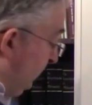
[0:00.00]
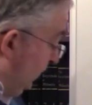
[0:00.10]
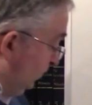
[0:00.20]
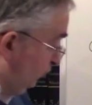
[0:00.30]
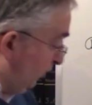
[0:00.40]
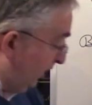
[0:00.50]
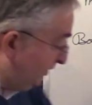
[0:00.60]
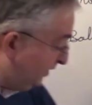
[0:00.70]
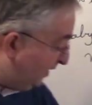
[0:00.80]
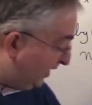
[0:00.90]
Try the
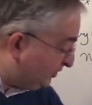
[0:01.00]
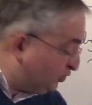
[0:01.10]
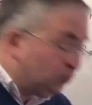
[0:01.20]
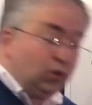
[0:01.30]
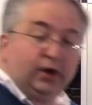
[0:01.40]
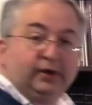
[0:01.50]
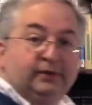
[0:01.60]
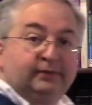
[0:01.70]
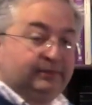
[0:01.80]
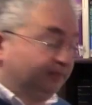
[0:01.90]
next one.
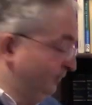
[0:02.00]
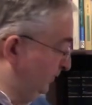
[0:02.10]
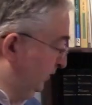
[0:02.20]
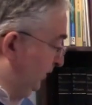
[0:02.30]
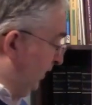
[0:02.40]
Okay,